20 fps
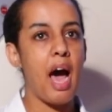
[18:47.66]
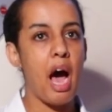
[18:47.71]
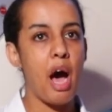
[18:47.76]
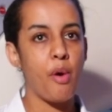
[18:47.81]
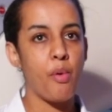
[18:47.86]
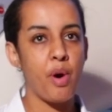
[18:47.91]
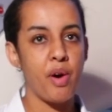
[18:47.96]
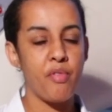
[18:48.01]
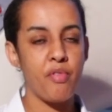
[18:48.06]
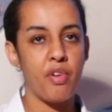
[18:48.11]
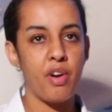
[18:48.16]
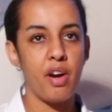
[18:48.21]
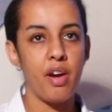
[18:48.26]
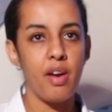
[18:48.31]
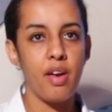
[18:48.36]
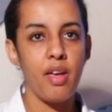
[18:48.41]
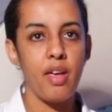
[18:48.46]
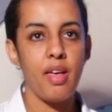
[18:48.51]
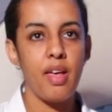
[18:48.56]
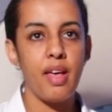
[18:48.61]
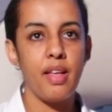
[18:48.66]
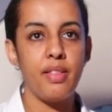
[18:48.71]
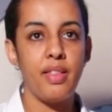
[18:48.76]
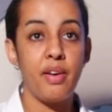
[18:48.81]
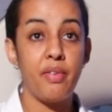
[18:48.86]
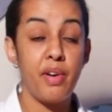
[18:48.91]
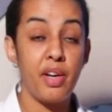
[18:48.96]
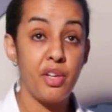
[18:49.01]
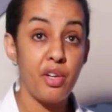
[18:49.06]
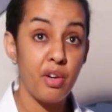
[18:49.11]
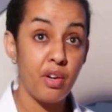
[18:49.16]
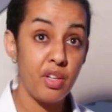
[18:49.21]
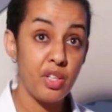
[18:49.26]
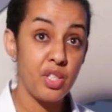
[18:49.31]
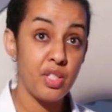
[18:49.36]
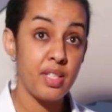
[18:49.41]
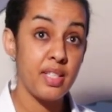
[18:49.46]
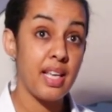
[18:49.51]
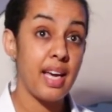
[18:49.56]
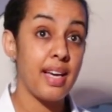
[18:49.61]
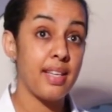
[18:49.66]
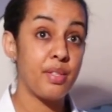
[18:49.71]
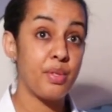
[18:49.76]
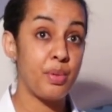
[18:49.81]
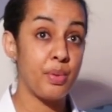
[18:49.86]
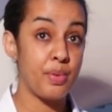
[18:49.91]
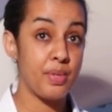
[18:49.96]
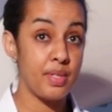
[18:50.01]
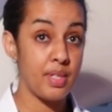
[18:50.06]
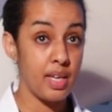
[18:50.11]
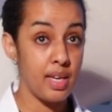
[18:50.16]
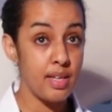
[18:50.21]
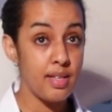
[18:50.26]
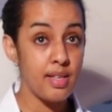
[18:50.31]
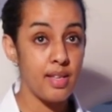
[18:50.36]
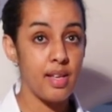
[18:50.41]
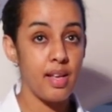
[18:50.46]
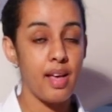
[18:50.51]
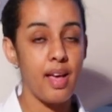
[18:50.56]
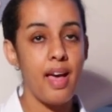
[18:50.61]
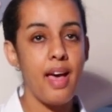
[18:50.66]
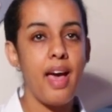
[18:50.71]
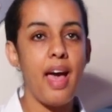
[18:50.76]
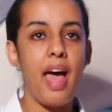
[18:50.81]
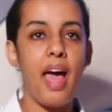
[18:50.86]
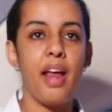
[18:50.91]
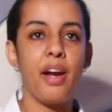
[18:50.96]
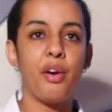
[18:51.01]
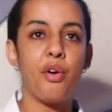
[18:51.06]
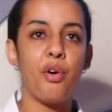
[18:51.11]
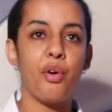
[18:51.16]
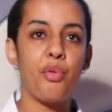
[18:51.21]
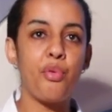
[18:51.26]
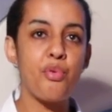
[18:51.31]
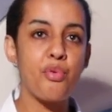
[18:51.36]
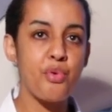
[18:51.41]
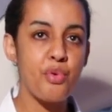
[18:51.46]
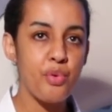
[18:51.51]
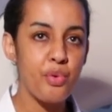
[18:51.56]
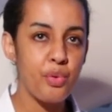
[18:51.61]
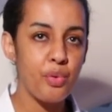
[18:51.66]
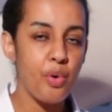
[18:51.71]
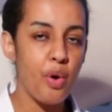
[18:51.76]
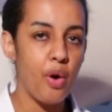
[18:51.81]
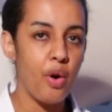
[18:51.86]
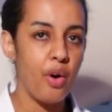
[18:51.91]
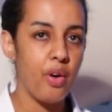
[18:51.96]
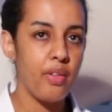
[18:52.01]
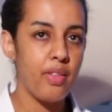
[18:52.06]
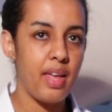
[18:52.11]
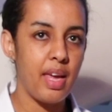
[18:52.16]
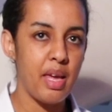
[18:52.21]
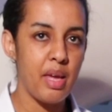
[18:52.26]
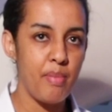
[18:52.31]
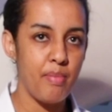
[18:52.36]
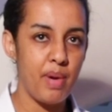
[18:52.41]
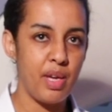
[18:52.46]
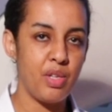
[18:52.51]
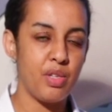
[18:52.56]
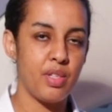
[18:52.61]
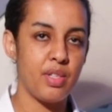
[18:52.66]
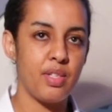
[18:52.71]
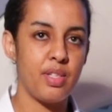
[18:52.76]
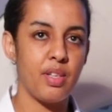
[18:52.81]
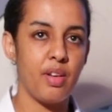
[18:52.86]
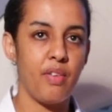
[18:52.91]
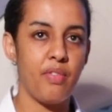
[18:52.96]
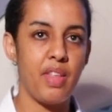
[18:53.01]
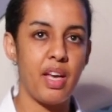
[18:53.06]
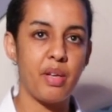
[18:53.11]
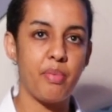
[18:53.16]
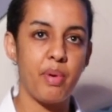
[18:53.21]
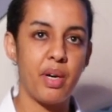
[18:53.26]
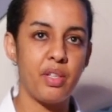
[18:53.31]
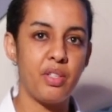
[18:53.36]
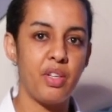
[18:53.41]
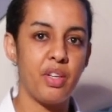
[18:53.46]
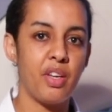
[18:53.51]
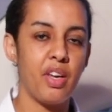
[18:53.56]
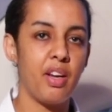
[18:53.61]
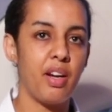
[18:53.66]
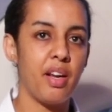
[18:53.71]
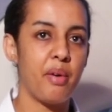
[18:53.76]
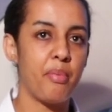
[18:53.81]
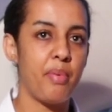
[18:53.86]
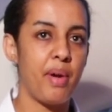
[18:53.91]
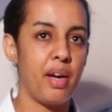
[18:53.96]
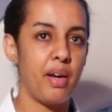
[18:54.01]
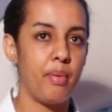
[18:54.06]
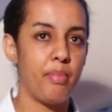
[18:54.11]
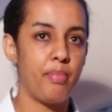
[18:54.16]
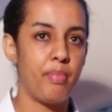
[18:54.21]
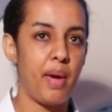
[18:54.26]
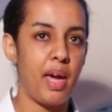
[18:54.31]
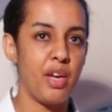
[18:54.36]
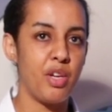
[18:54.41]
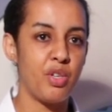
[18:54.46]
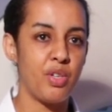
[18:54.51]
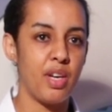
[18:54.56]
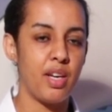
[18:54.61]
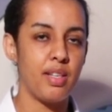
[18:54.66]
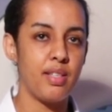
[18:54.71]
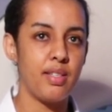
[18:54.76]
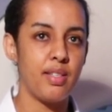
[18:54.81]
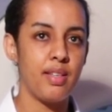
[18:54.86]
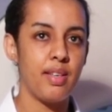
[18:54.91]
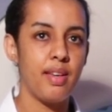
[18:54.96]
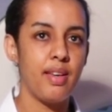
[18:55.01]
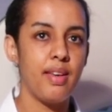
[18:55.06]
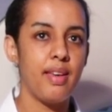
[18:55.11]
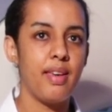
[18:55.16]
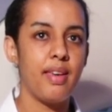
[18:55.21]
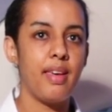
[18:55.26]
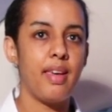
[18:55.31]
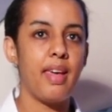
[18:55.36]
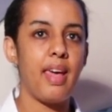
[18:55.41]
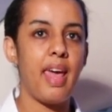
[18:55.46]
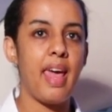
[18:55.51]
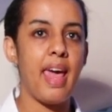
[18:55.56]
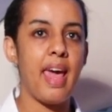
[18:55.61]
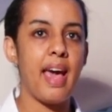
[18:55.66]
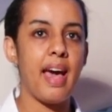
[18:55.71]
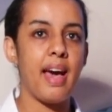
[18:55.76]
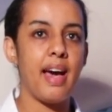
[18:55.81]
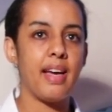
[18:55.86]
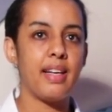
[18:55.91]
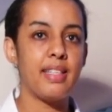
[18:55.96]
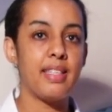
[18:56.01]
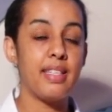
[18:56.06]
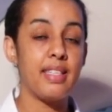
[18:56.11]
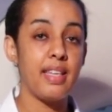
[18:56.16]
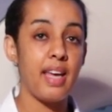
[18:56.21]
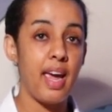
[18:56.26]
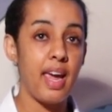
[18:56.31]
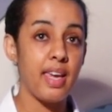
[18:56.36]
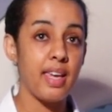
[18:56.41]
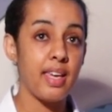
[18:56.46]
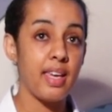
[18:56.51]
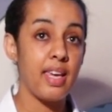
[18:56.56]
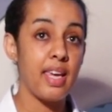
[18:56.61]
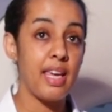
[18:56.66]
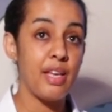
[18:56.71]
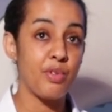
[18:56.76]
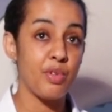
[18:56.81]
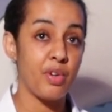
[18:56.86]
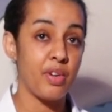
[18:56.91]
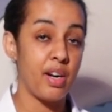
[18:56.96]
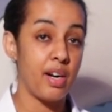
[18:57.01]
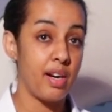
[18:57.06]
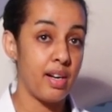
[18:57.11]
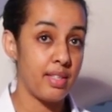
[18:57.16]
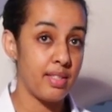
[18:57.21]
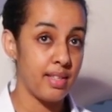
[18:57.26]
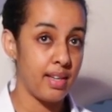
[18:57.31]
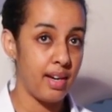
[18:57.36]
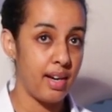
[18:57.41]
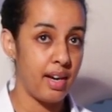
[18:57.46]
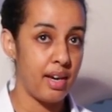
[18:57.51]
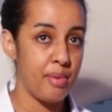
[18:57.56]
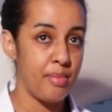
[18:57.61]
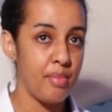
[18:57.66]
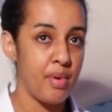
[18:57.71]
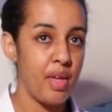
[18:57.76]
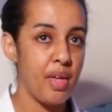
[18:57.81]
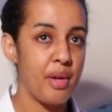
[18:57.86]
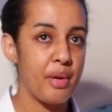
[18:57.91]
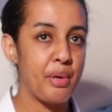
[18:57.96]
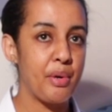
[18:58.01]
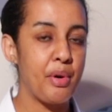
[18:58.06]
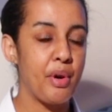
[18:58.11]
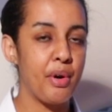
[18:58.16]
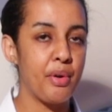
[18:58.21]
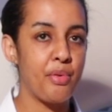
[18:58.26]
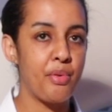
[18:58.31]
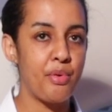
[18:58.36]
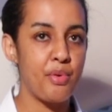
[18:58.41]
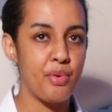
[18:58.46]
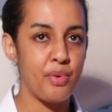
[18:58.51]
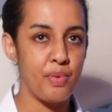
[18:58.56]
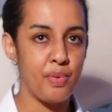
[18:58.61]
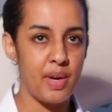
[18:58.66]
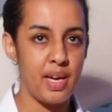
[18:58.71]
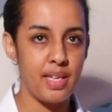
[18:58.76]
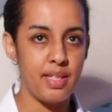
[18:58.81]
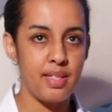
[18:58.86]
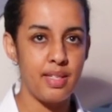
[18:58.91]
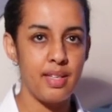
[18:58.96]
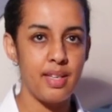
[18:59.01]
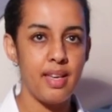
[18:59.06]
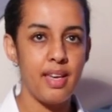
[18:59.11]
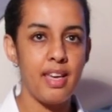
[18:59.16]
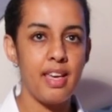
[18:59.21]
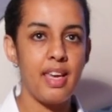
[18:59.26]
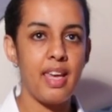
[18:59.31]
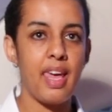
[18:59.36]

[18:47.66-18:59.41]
However, the radiologist has to sit and go through all the images of that particular patient and take his or her time, go through it,